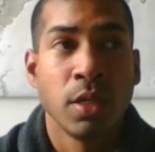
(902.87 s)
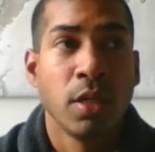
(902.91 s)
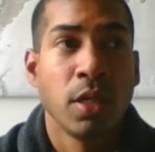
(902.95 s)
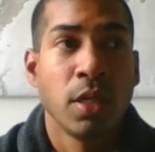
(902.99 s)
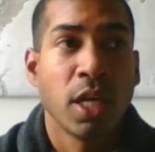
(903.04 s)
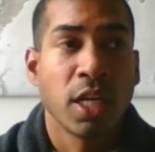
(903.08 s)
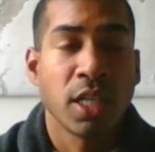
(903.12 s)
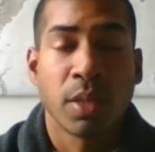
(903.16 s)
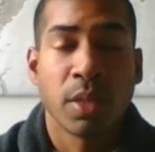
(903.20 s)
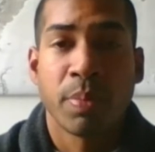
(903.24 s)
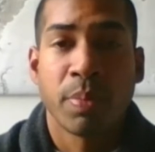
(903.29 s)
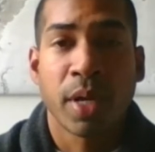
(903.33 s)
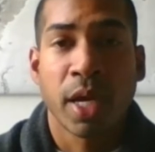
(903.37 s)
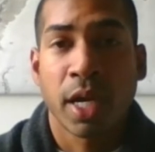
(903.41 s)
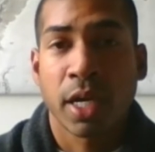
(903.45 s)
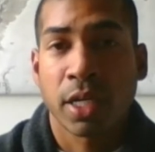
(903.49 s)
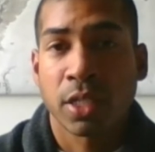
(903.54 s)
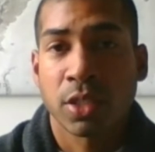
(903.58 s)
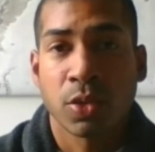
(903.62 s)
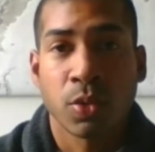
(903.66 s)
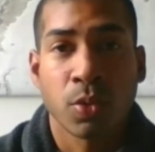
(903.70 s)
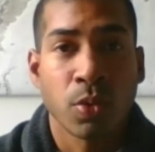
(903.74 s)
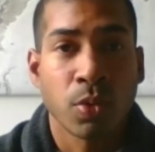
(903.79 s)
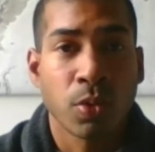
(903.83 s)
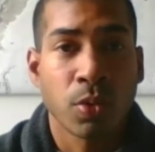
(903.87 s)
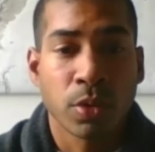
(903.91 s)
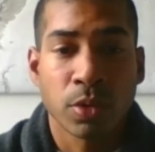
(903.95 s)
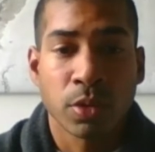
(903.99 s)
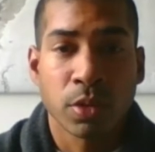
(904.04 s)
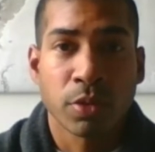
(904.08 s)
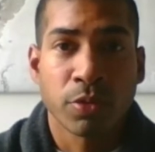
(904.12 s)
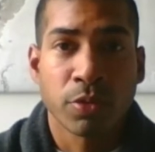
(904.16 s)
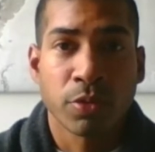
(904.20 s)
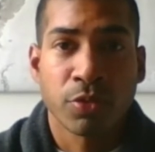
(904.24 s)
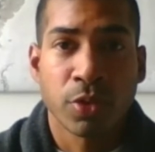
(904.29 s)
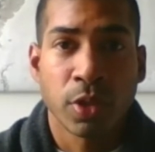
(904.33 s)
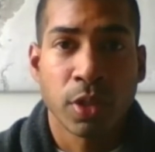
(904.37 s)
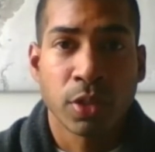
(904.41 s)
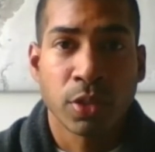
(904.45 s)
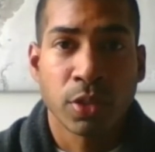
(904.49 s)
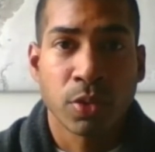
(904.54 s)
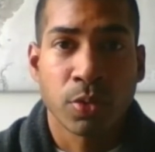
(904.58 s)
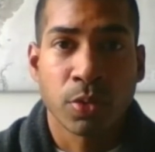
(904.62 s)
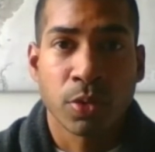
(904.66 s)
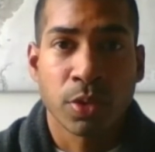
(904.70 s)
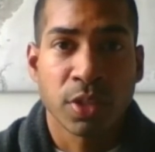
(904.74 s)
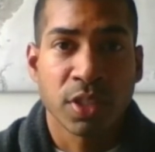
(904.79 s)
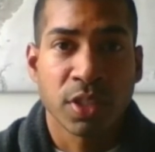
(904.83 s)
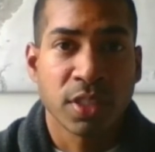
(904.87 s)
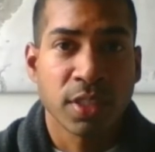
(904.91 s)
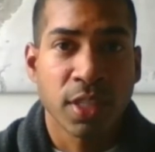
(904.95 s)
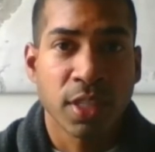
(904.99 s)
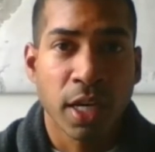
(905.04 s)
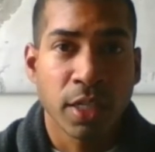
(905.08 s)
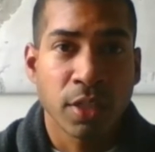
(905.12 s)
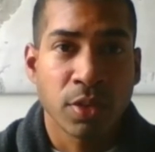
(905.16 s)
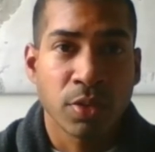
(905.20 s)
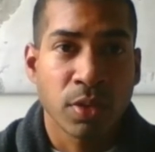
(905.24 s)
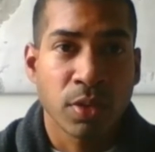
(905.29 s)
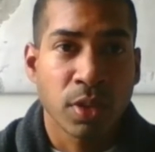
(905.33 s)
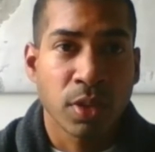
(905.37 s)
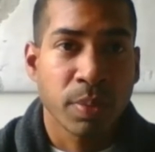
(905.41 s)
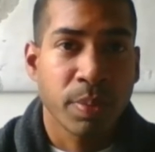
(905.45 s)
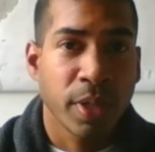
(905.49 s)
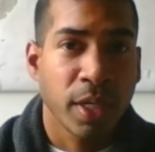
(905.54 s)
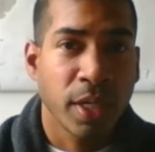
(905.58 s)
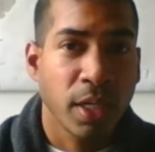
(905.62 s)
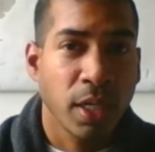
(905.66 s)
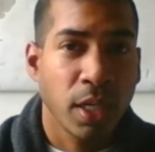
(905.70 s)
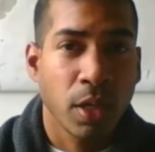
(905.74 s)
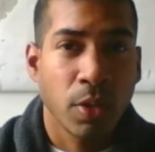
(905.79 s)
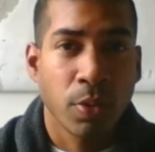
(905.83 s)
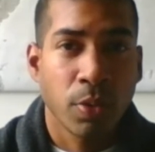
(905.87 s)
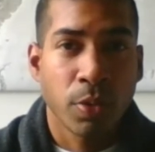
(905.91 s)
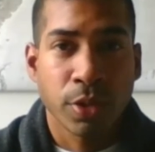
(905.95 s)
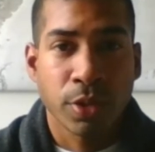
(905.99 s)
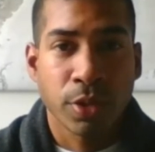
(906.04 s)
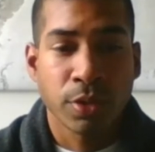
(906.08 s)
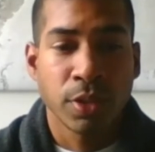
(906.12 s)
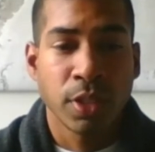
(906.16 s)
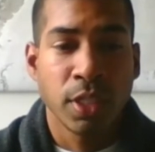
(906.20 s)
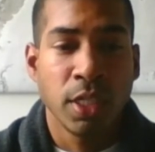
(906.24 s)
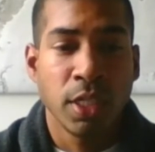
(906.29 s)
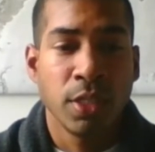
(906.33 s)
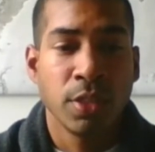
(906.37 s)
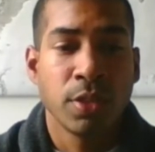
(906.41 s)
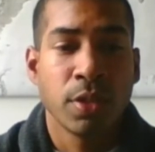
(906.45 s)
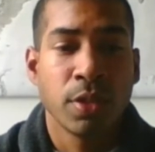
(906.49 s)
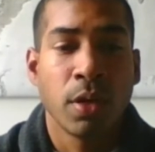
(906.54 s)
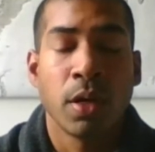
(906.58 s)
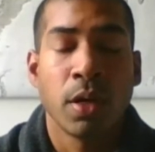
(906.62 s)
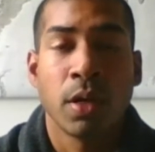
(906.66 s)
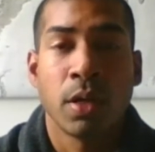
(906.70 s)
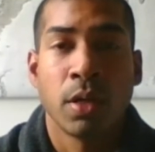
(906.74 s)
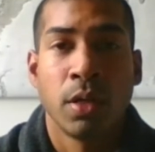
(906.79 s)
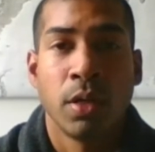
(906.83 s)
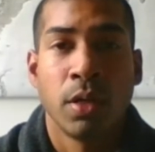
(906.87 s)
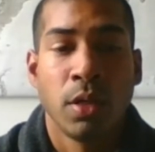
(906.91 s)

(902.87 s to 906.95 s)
at the back door or the front door or the side door, depending on what their needs are.